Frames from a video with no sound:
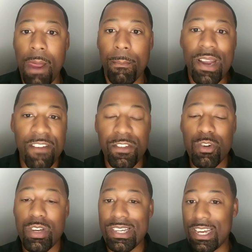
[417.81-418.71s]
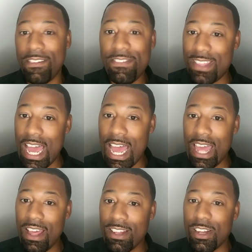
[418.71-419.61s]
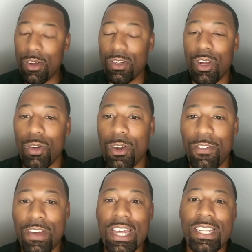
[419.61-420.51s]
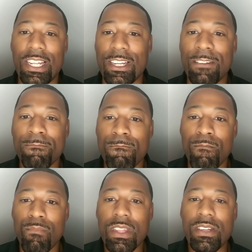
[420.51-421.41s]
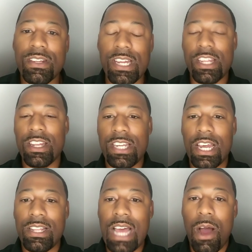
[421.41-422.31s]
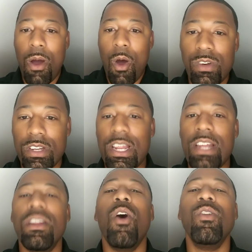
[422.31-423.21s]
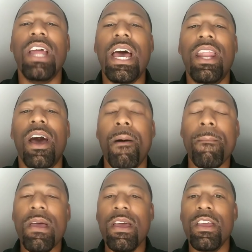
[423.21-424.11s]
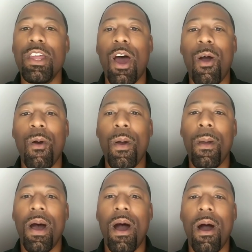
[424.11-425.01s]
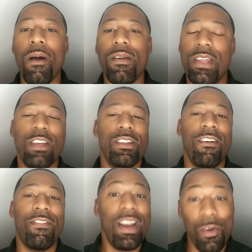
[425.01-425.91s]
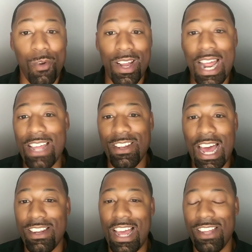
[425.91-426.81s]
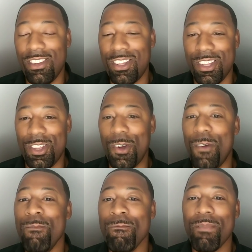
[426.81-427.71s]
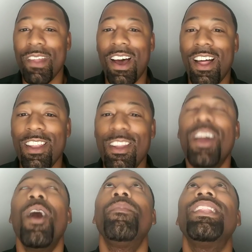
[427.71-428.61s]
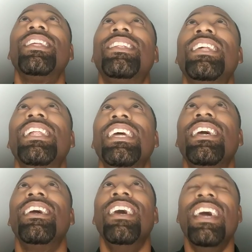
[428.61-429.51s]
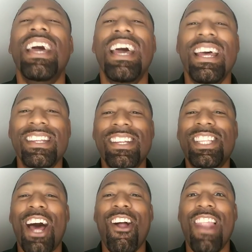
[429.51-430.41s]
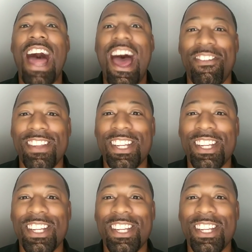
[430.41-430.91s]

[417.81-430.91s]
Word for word: But if you shift that, so so so for instance, stick your chest out, your chest, hold your head up, you know, uh, here's a funny one I, I, I used to do. Uh, look up at the ceiling and just start laughing.